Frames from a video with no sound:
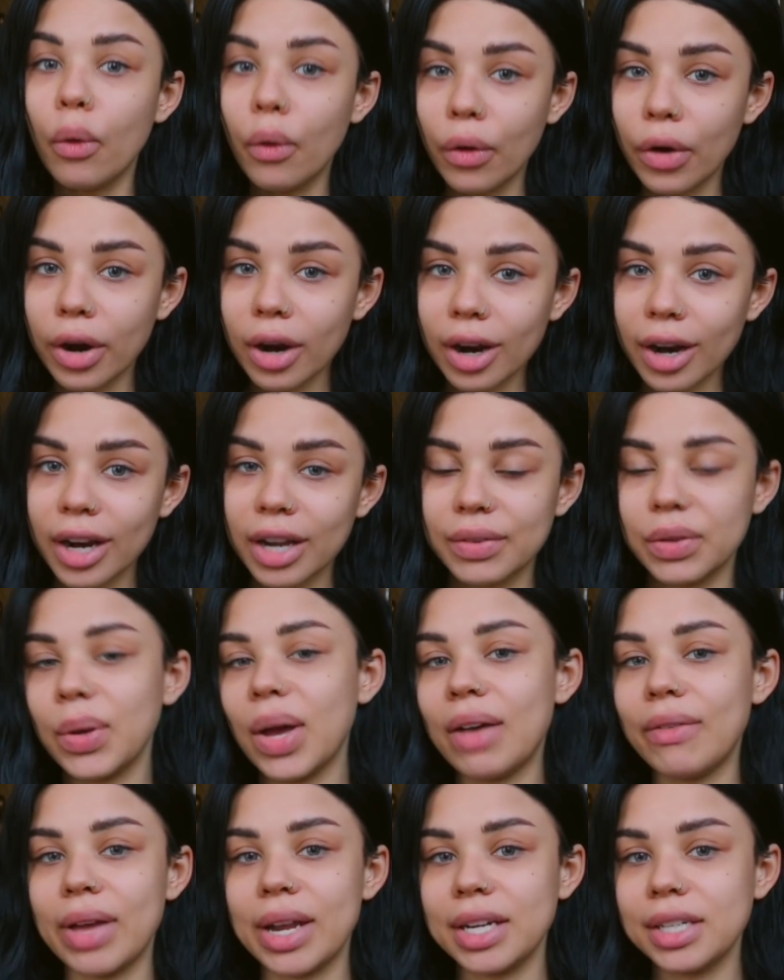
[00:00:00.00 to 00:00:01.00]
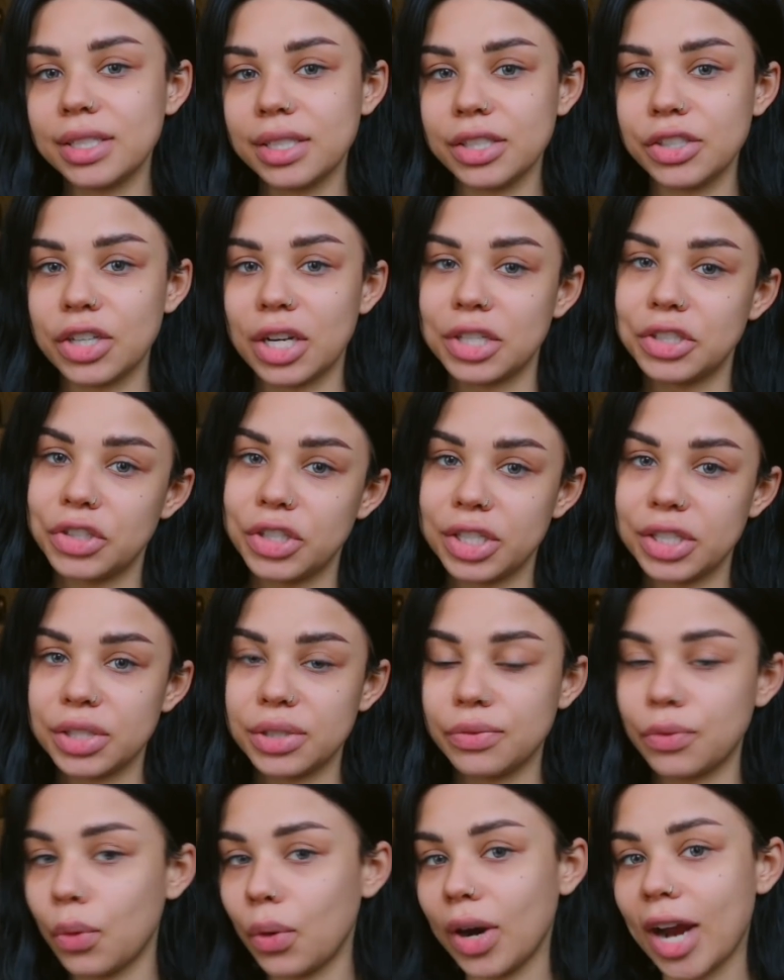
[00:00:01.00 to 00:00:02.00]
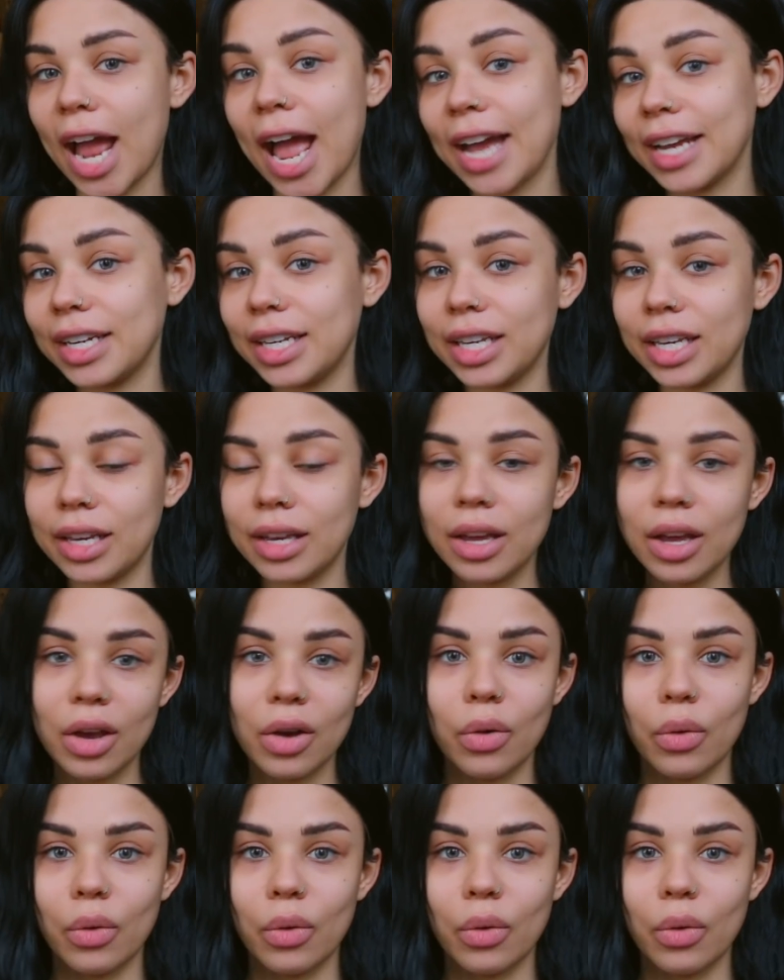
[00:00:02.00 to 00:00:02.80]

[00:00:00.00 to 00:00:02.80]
or if you have any suggestions for acne